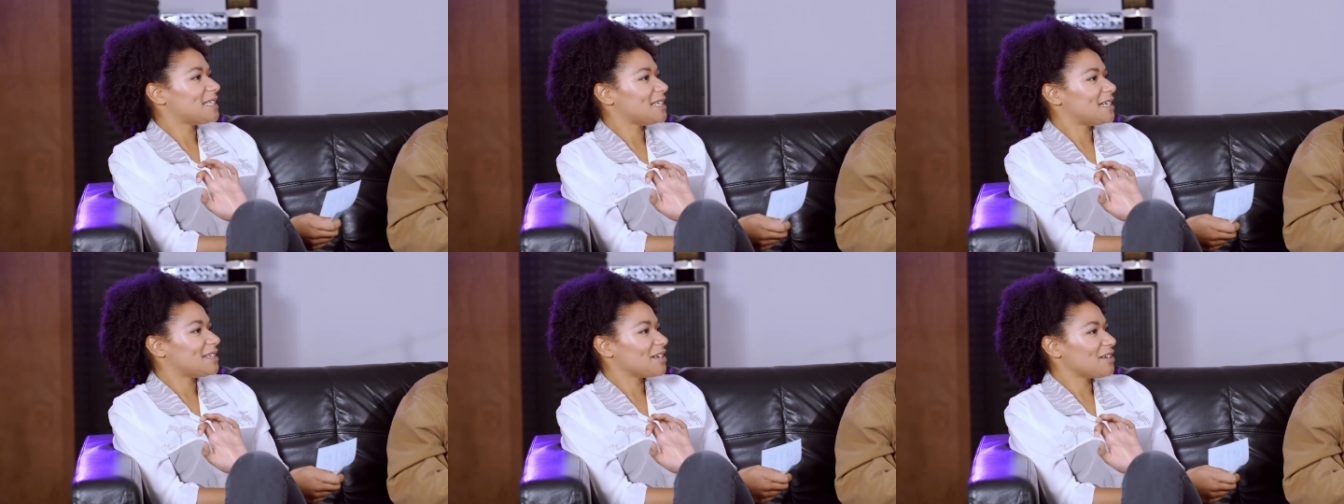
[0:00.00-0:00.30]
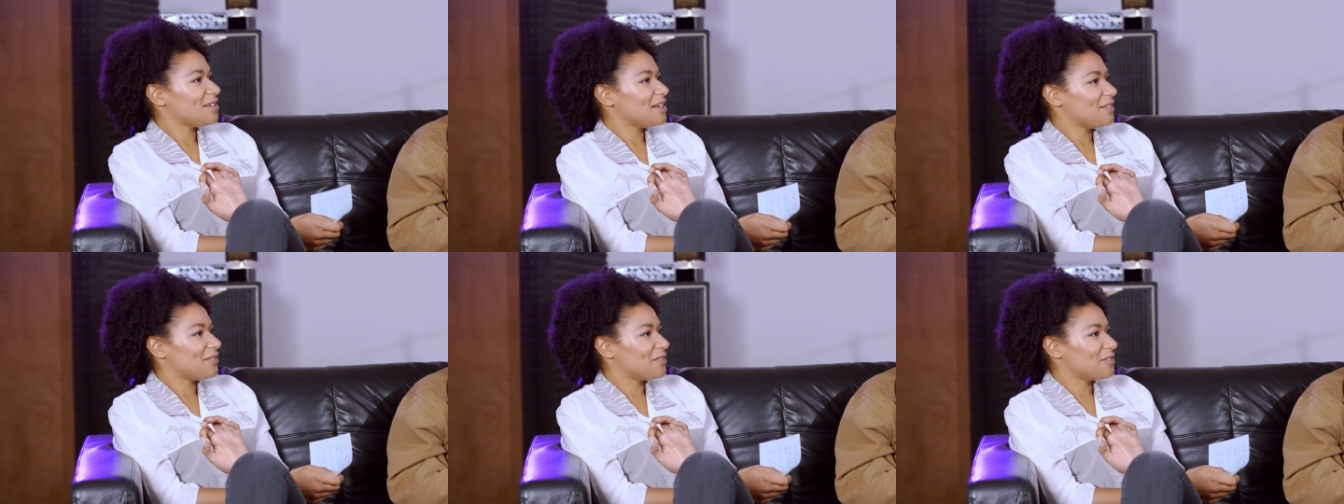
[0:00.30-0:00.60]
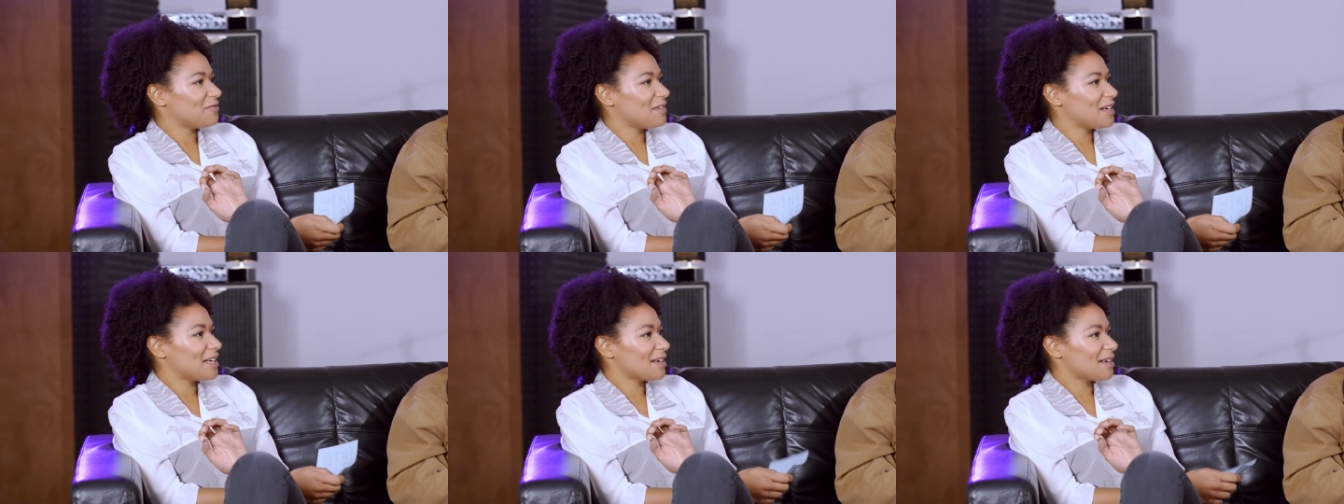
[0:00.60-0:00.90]
and don't
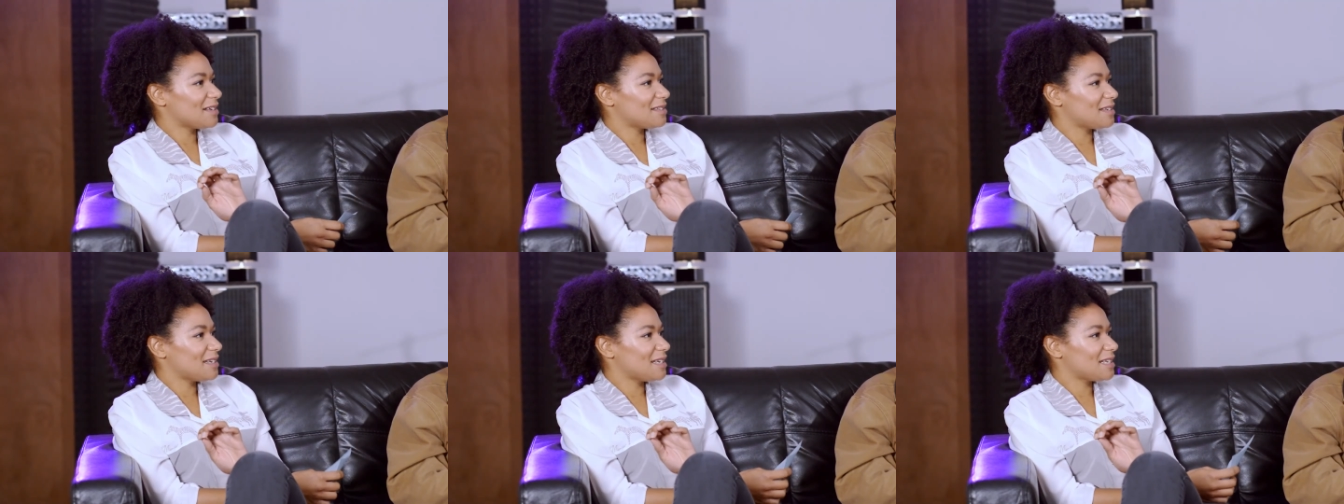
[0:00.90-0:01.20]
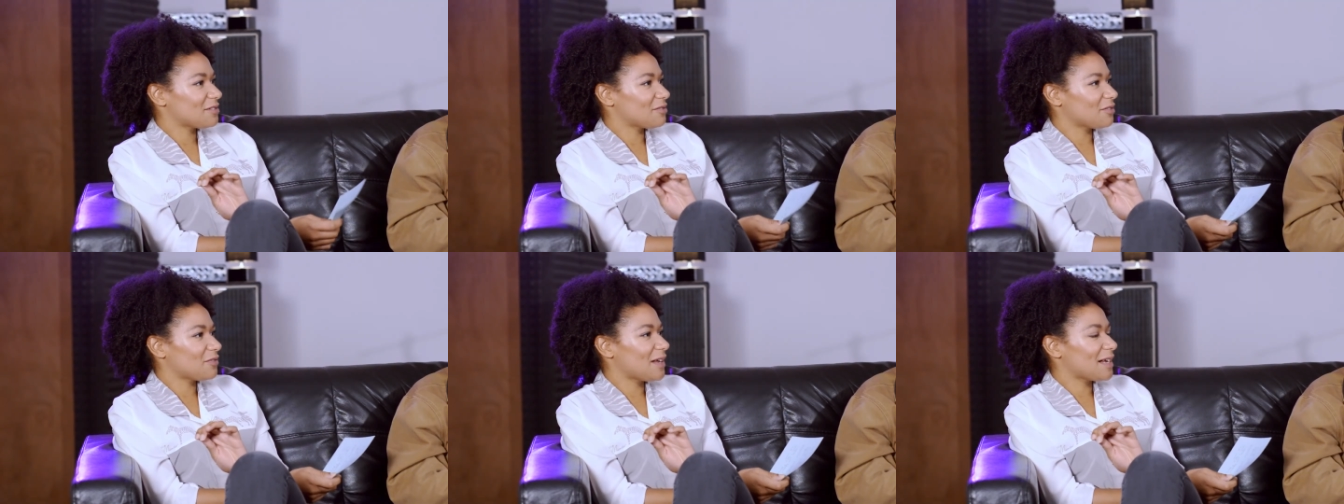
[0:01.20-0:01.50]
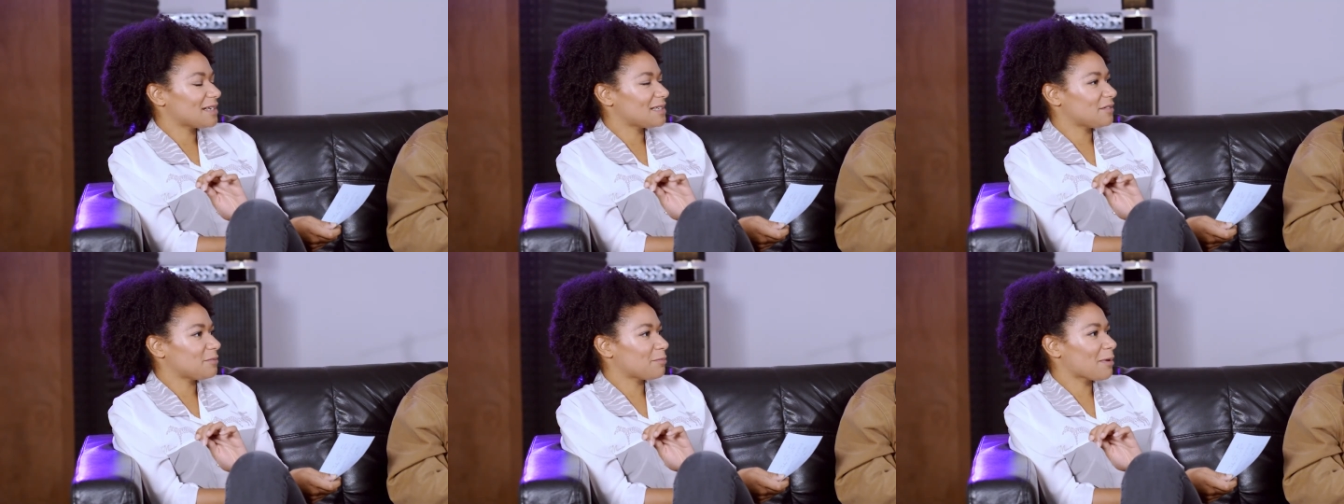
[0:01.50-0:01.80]
even realise that it's
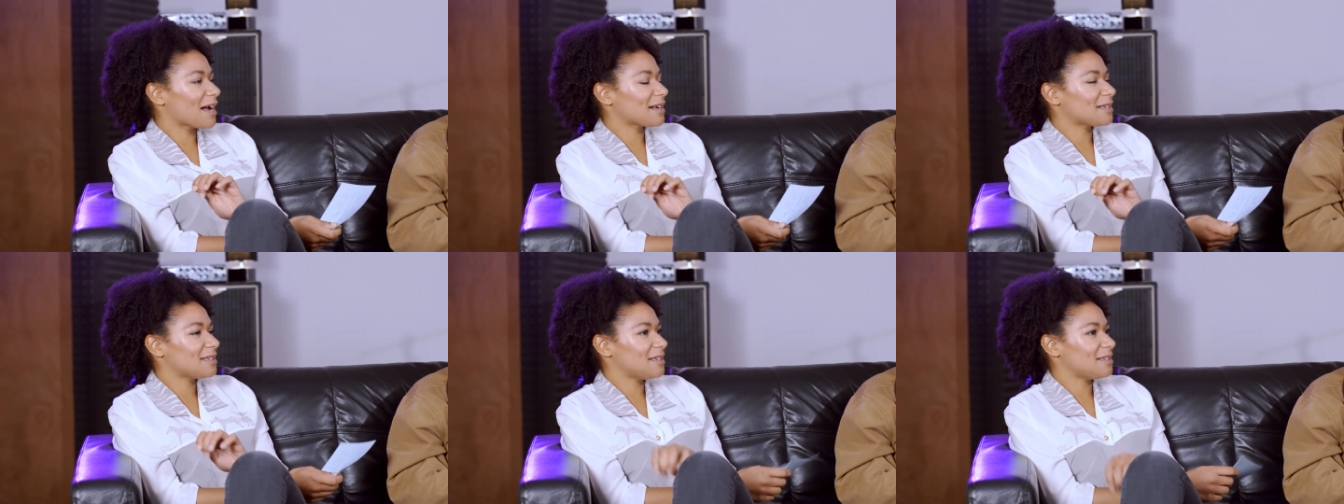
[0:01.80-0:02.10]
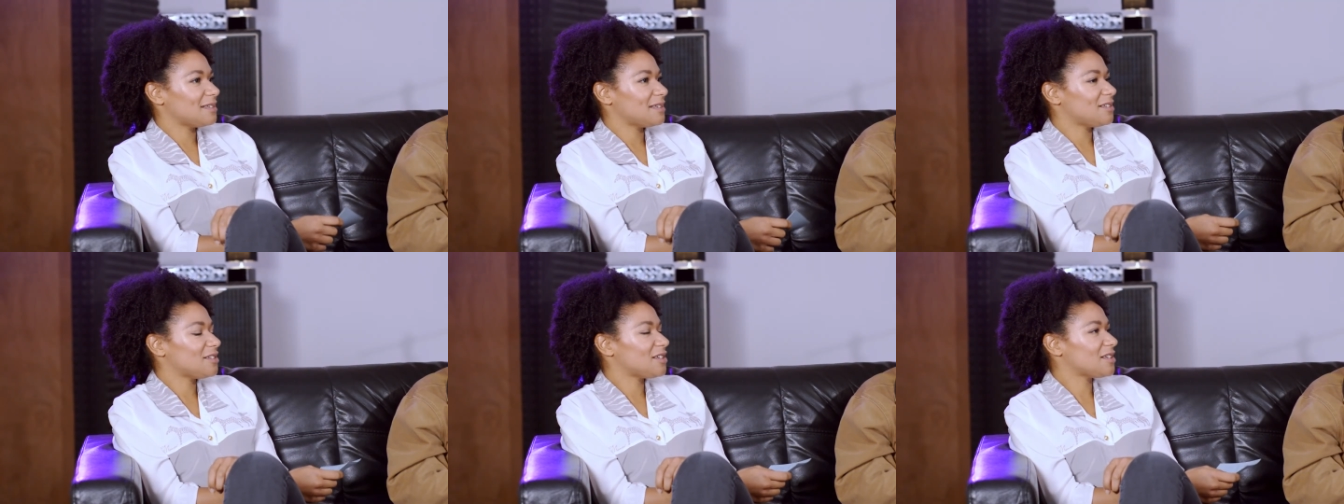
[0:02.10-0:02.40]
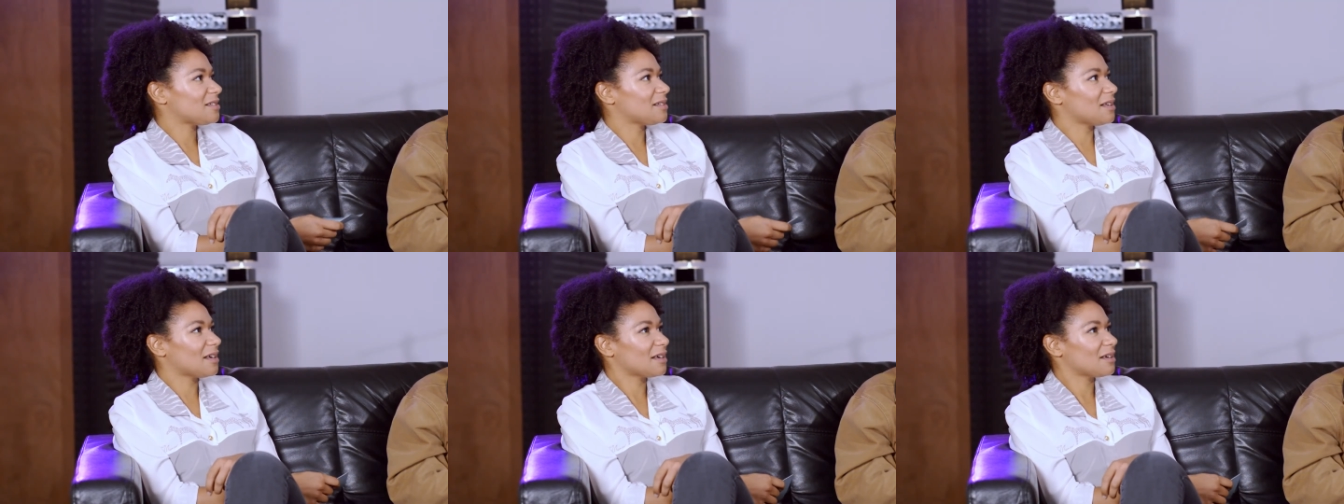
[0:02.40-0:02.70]
reflective practice, is
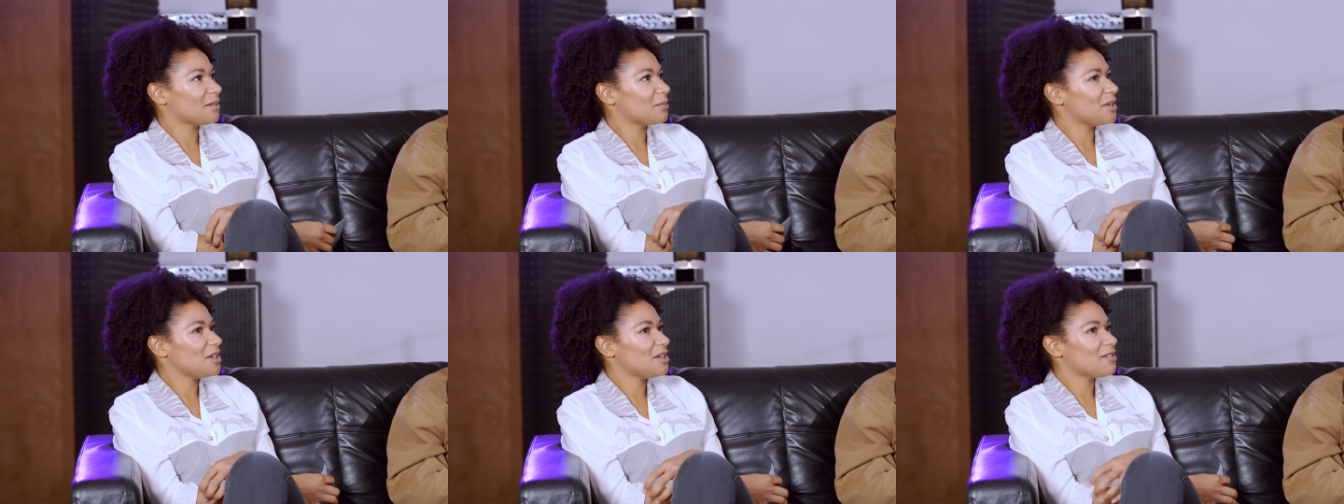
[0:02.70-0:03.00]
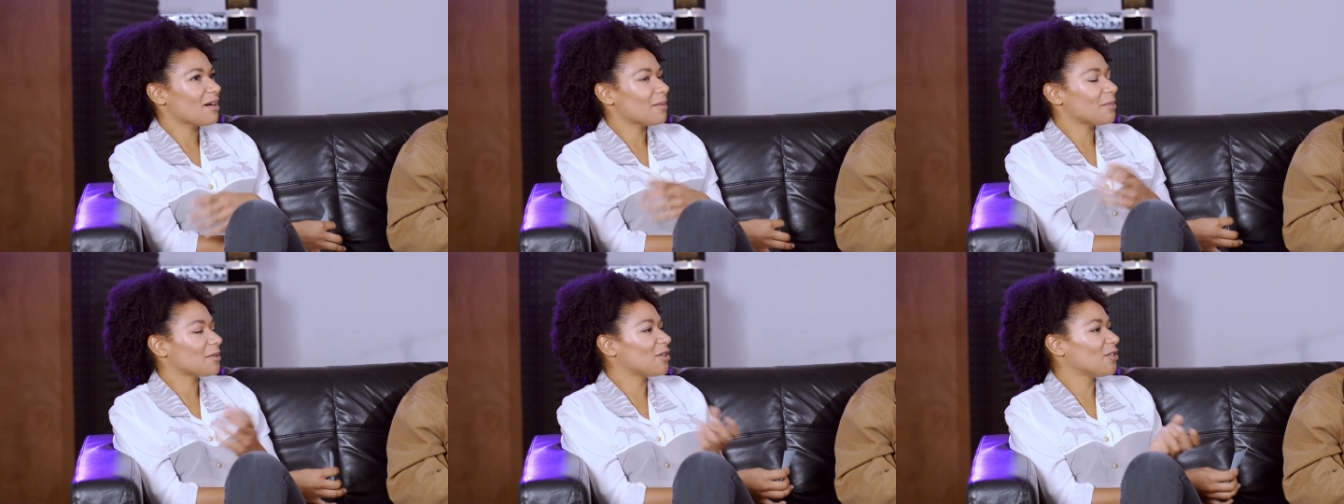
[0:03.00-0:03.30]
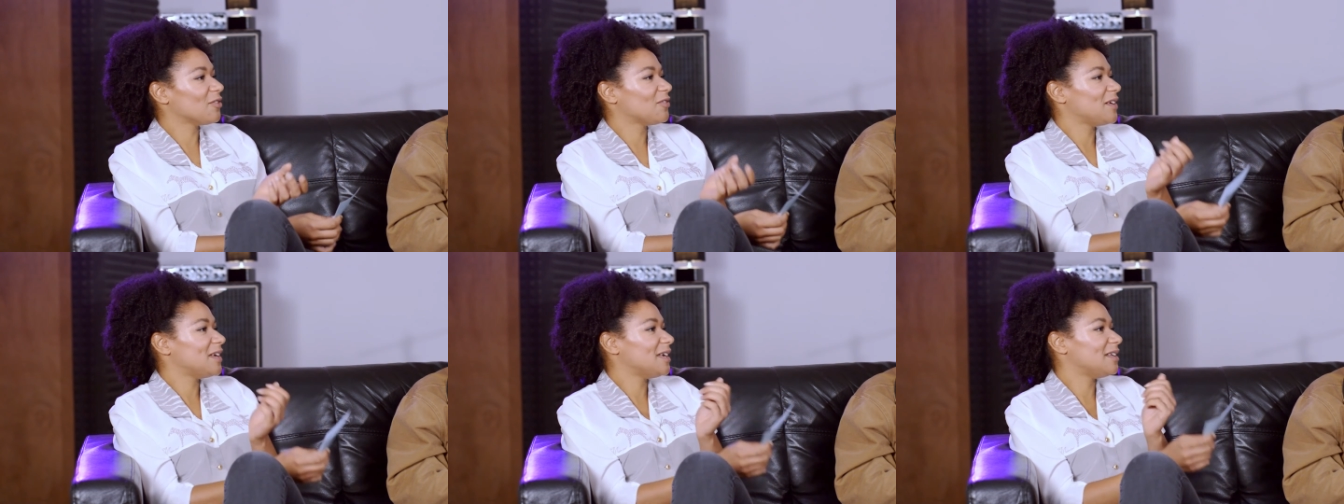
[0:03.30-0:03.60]
just like when you grab a
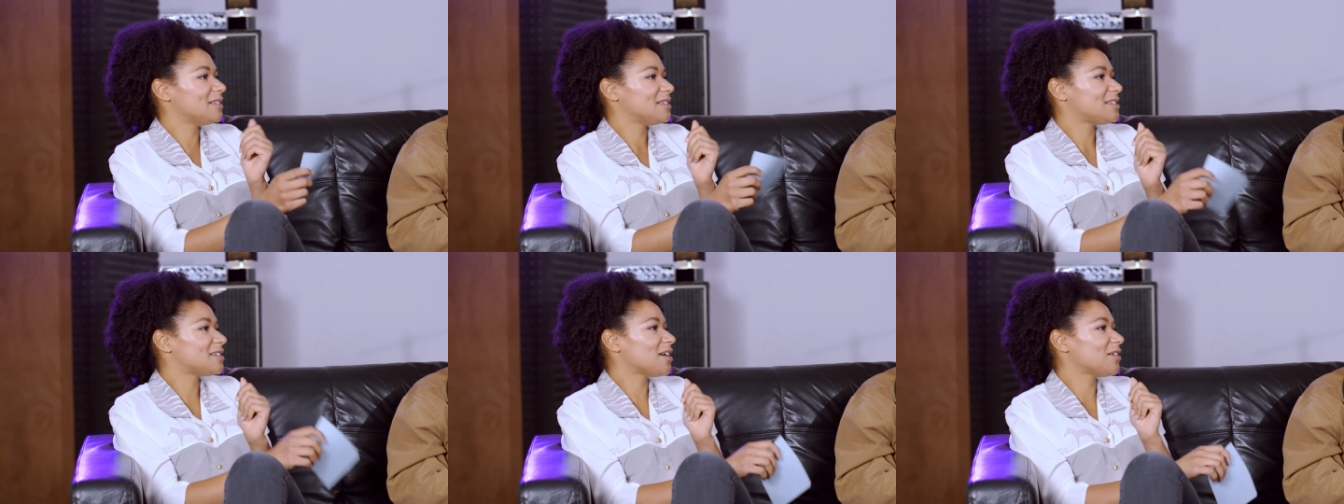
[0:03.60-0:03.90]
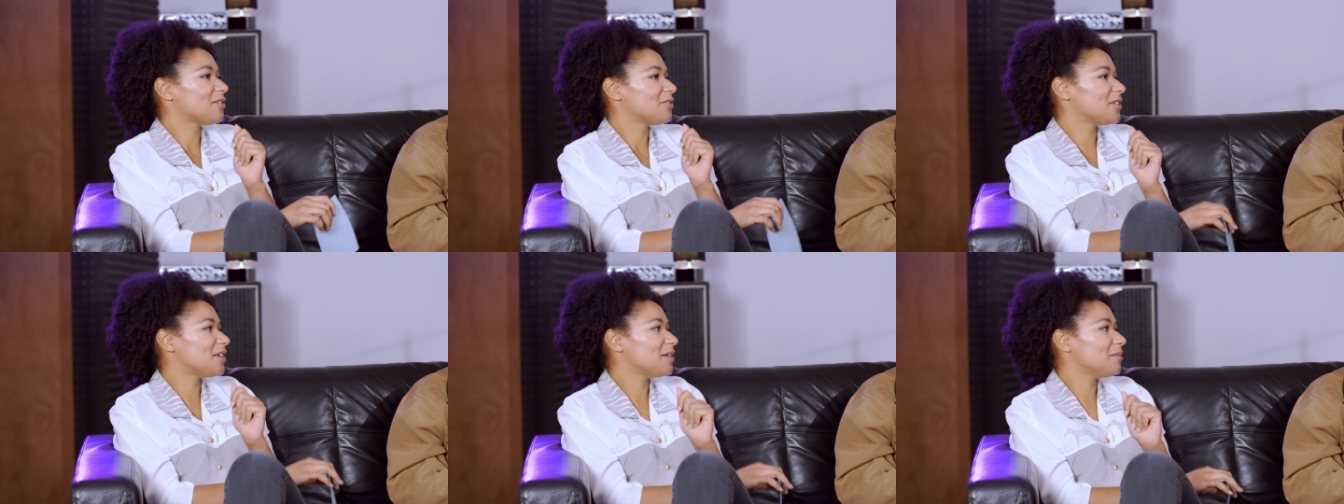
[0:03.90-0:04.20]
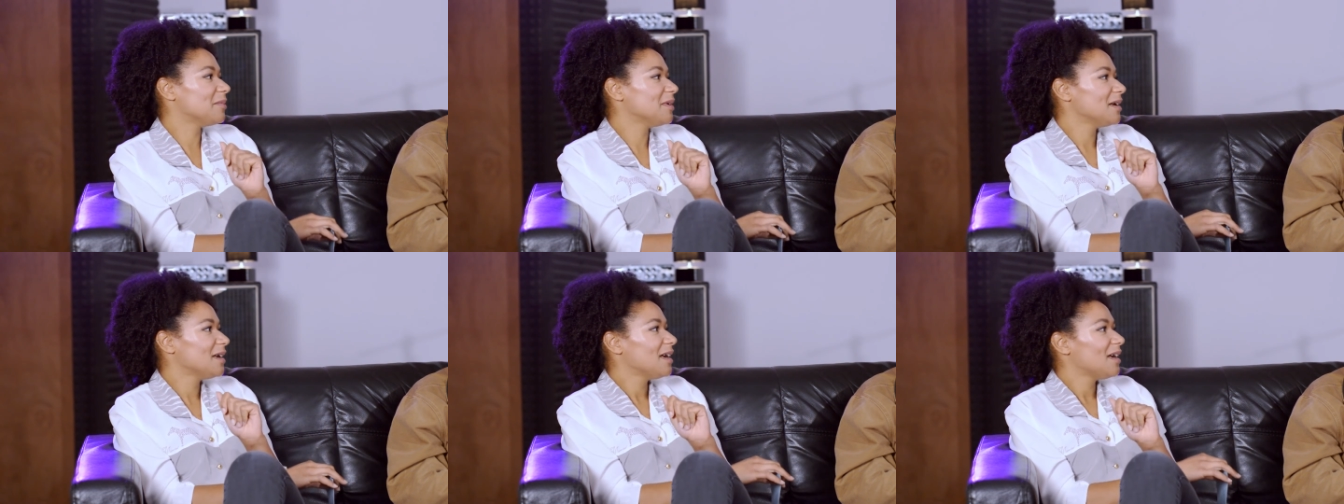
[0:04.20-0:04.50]
coffee in the staff
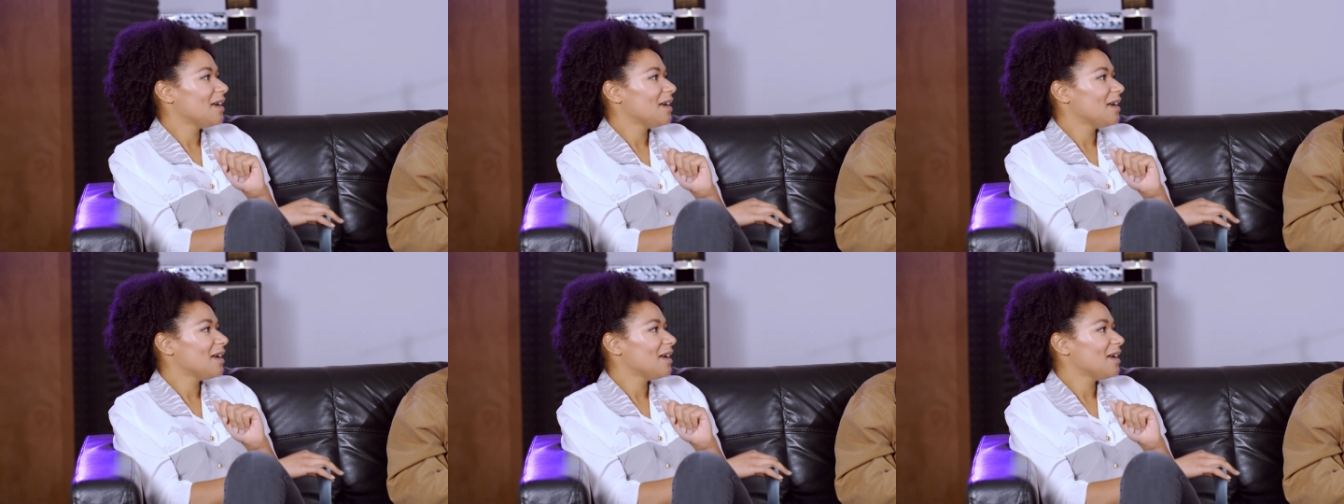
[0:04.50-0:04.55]
room,